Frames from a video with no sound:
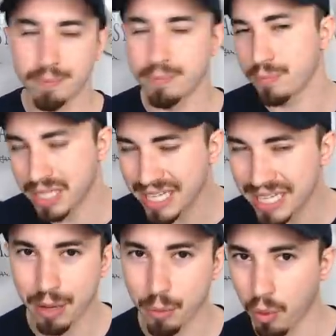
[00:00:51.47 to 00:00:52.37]

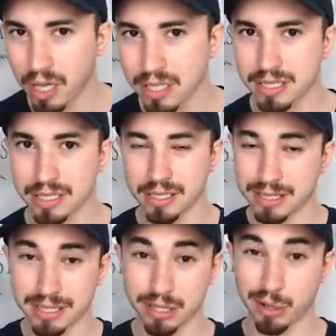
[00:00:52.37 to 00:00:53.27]
he was,
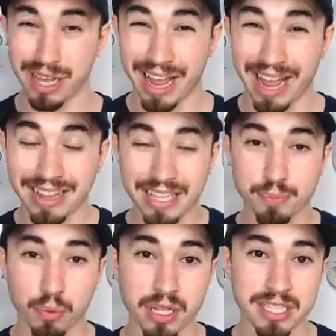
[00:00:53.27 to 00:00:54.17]
you know, at this
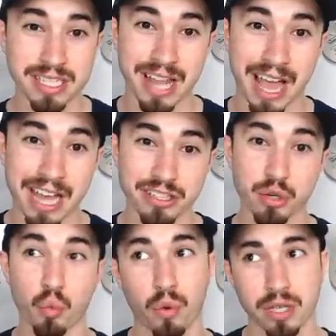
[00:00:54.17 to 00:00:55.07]
point in the season last year
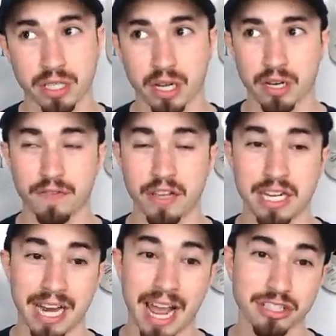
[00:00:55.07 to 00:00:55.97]
wasn't undefeated,
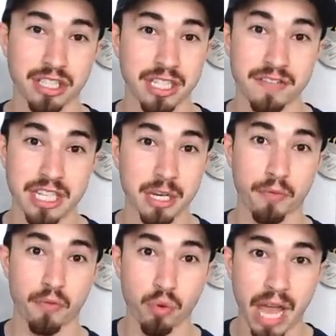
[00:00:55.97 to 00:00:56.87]
and actually even the year
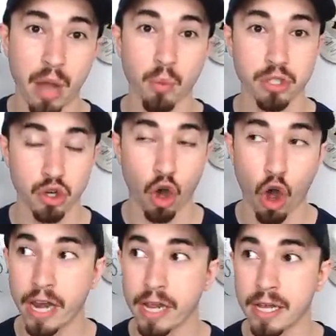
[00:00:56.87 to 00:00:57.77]
before that was not.